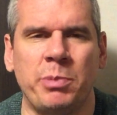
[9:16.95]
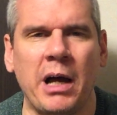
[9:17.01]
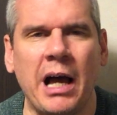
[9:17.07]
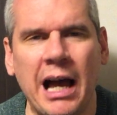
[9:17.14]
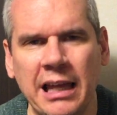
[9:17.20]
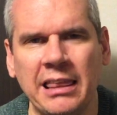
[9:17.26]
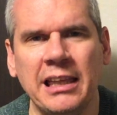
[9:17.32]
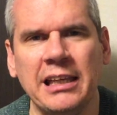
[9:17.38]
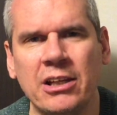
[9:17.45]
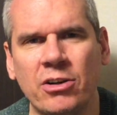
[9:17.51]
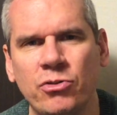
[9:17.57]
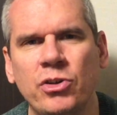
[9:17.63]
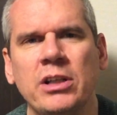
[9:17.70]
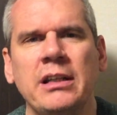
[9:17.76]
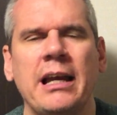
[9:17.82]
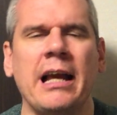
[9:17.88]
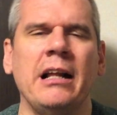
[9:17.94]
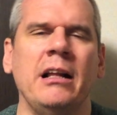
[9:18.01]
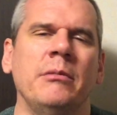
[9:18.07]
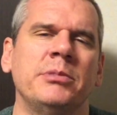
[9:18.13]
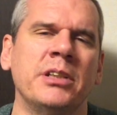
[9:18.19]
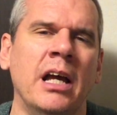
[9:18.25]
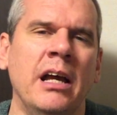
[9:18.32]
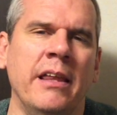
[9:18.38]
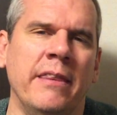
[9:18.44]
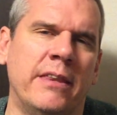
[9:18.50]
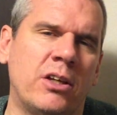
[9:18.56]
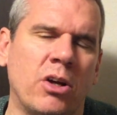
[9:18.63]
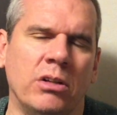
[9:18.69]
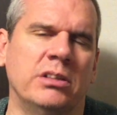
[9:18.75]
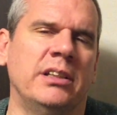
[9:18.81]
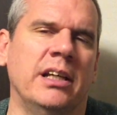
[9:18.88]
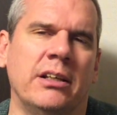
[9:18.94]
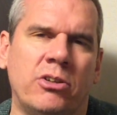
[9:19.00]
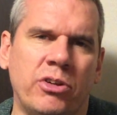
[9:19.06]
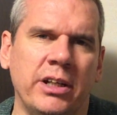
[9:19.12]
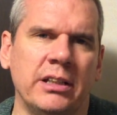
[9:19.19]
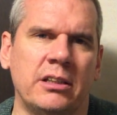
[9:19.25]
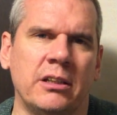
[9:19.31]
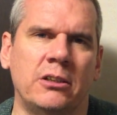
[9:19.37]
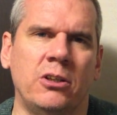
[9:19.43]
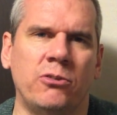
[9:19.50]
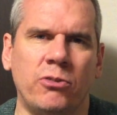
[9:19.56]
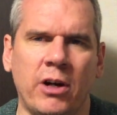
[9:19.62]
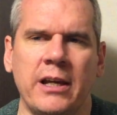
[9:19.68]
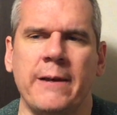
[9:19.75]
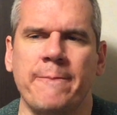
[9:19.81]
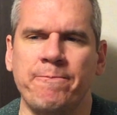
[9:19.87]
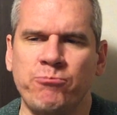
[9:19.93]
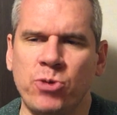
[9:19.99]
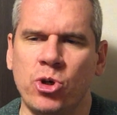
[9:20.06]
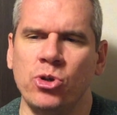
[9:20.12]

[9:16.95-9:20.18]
but I think it really helps the content creator to write